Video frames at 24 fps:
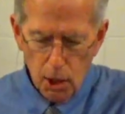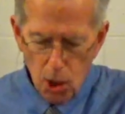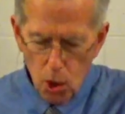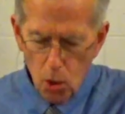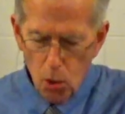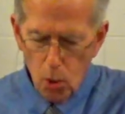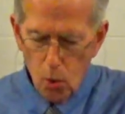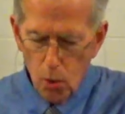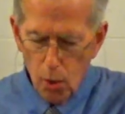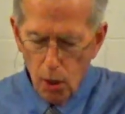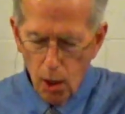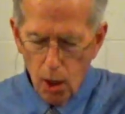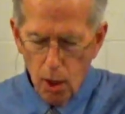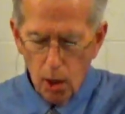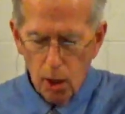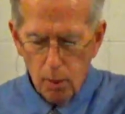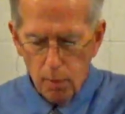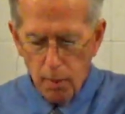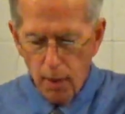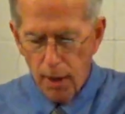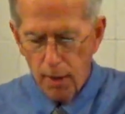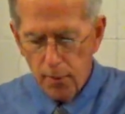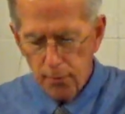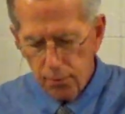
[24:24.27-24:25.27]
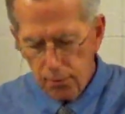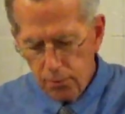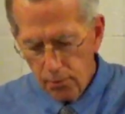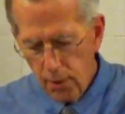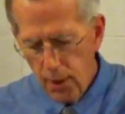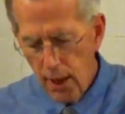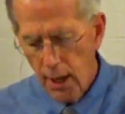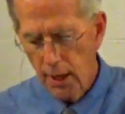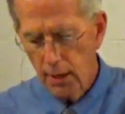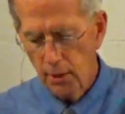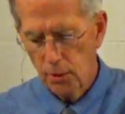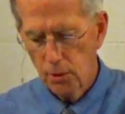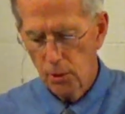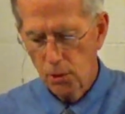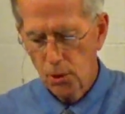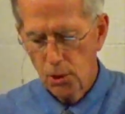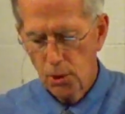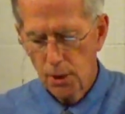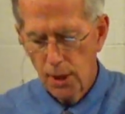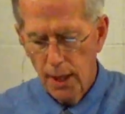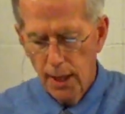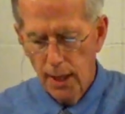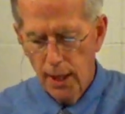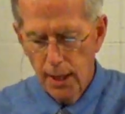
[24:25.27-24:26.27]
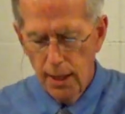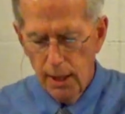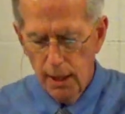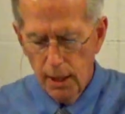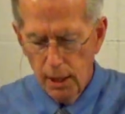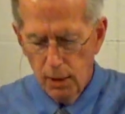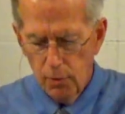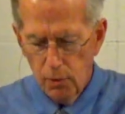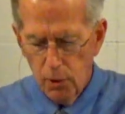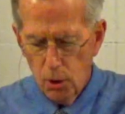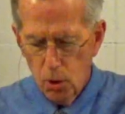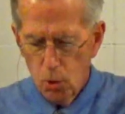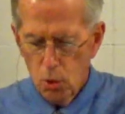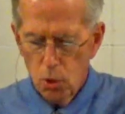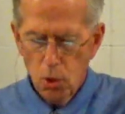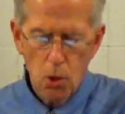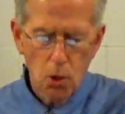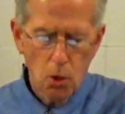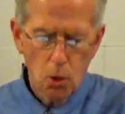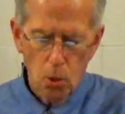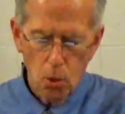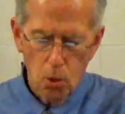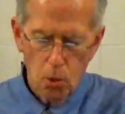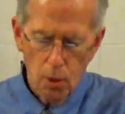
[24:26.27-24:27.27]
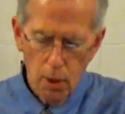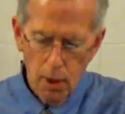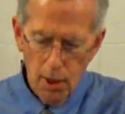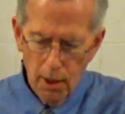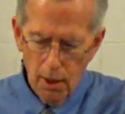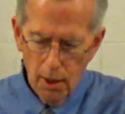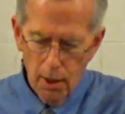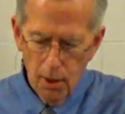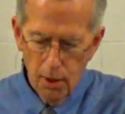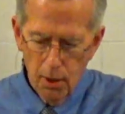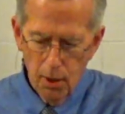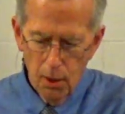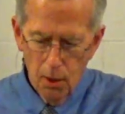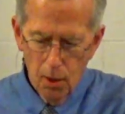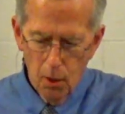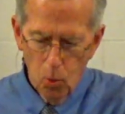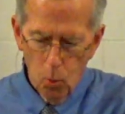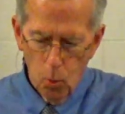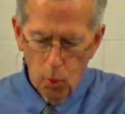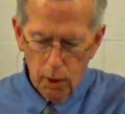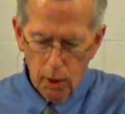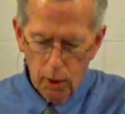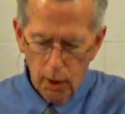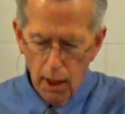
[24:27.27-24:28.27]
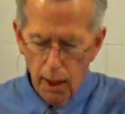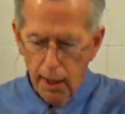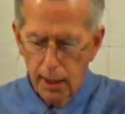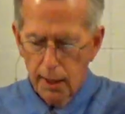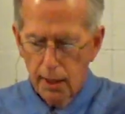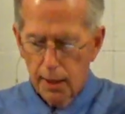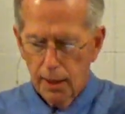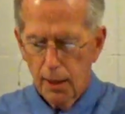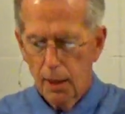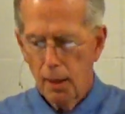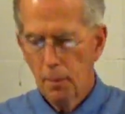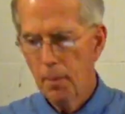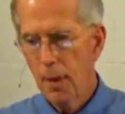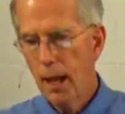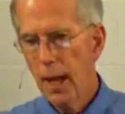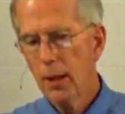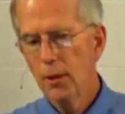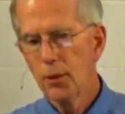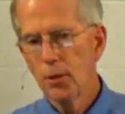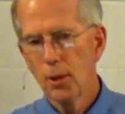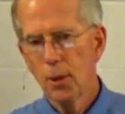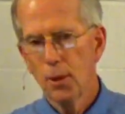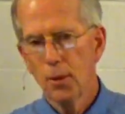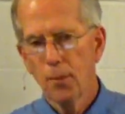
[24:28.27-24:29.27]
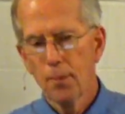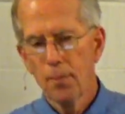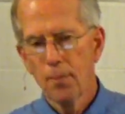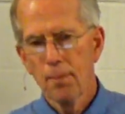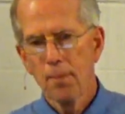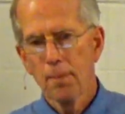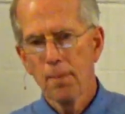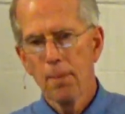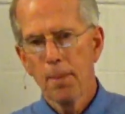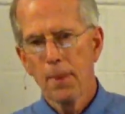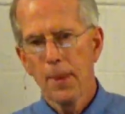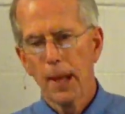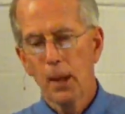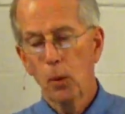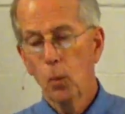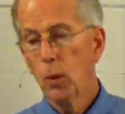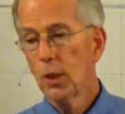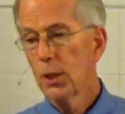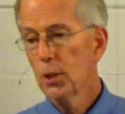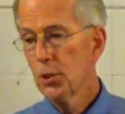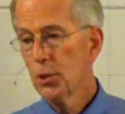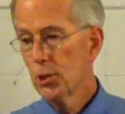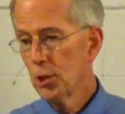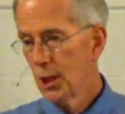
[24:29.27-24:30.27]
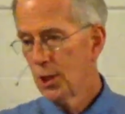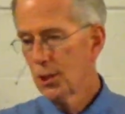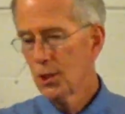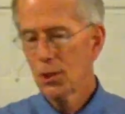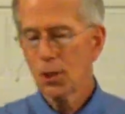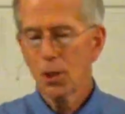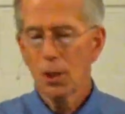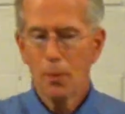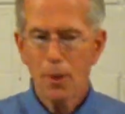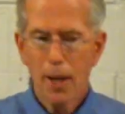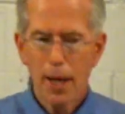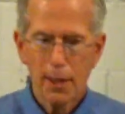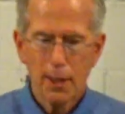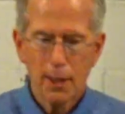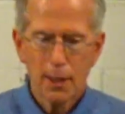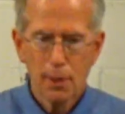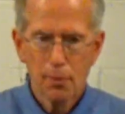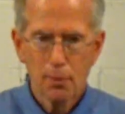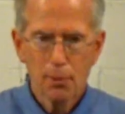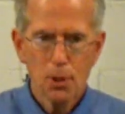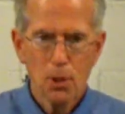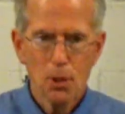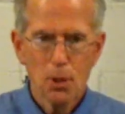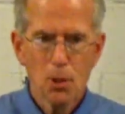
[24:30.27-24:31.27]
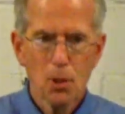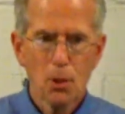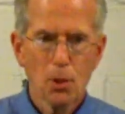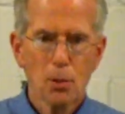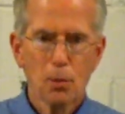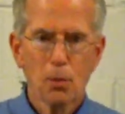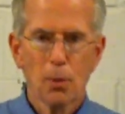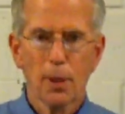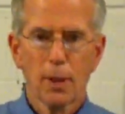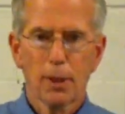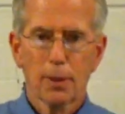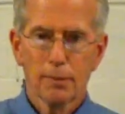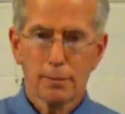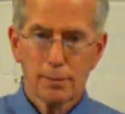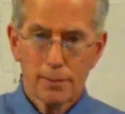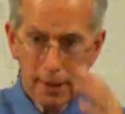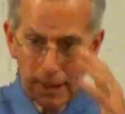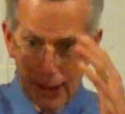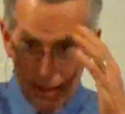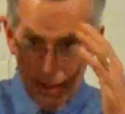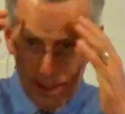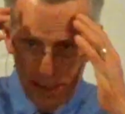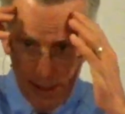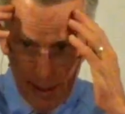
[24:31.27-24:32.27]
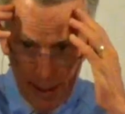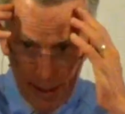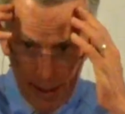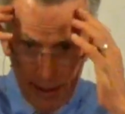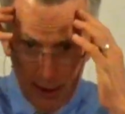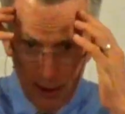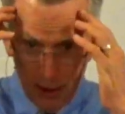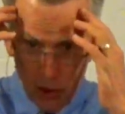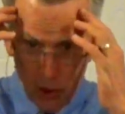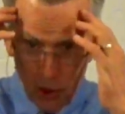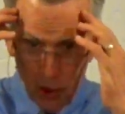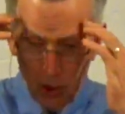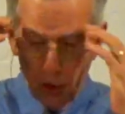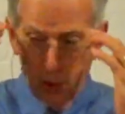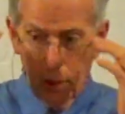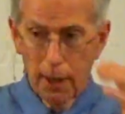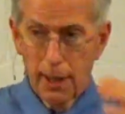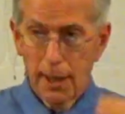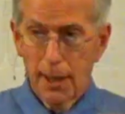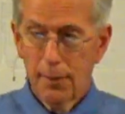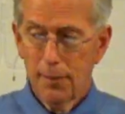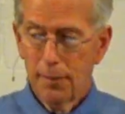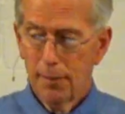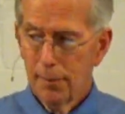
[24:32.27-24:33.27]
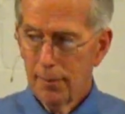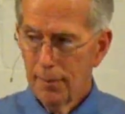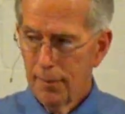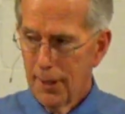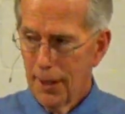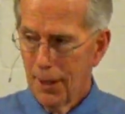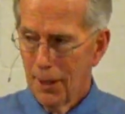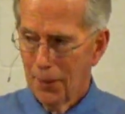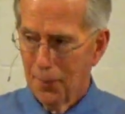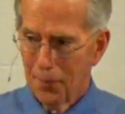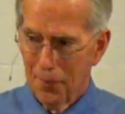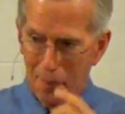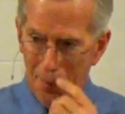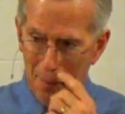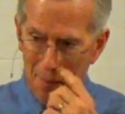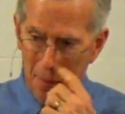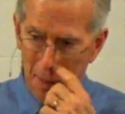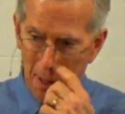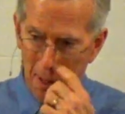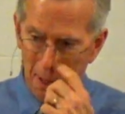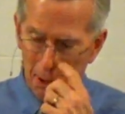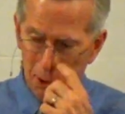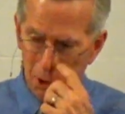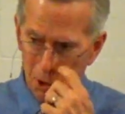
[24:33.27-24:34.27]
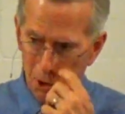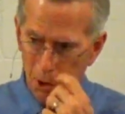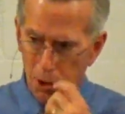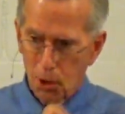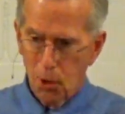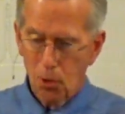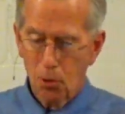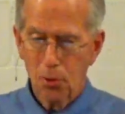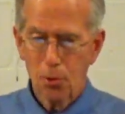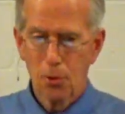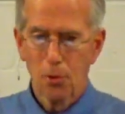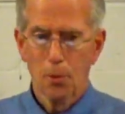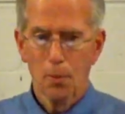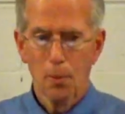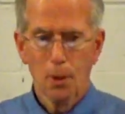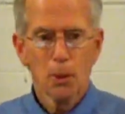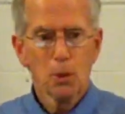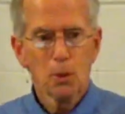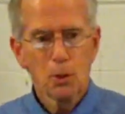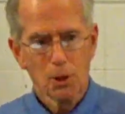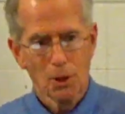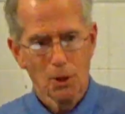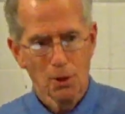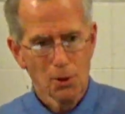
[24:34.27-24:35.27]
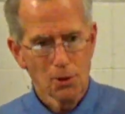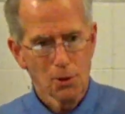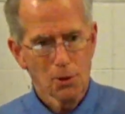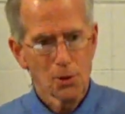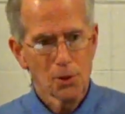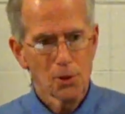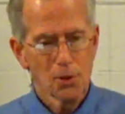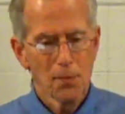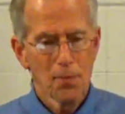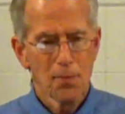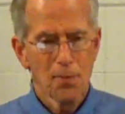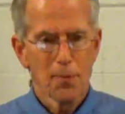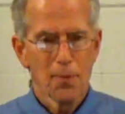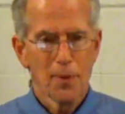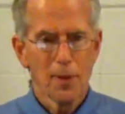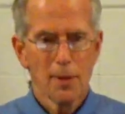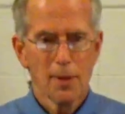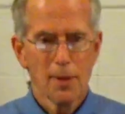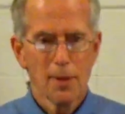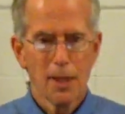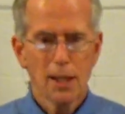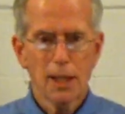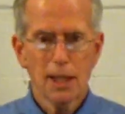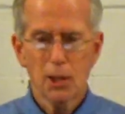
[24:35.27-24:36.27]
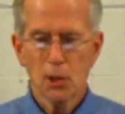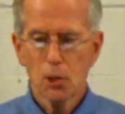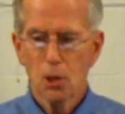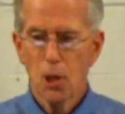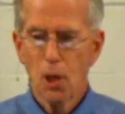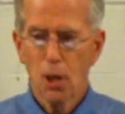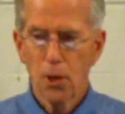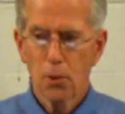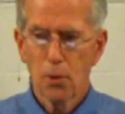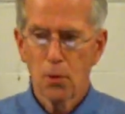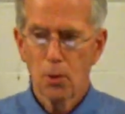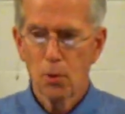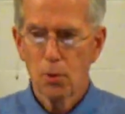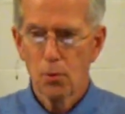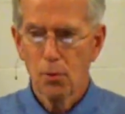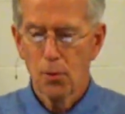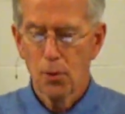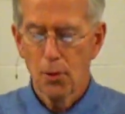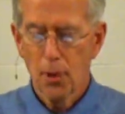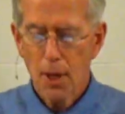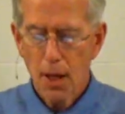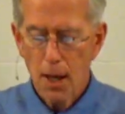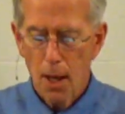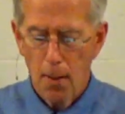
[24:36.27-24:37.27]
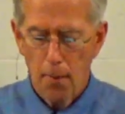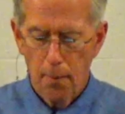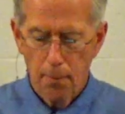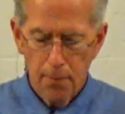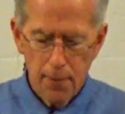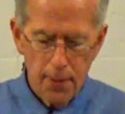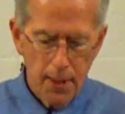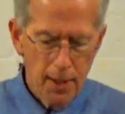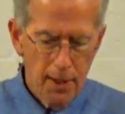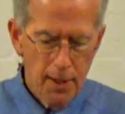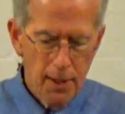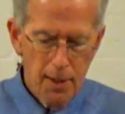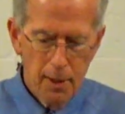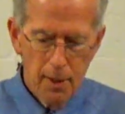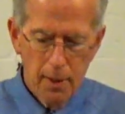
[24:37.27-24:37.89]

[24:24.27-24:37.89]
You are my friends if you do what I command you. And what is Jesus commanding them to do? Well, certainly, you know, not just to go through the motions that he has gone through for them,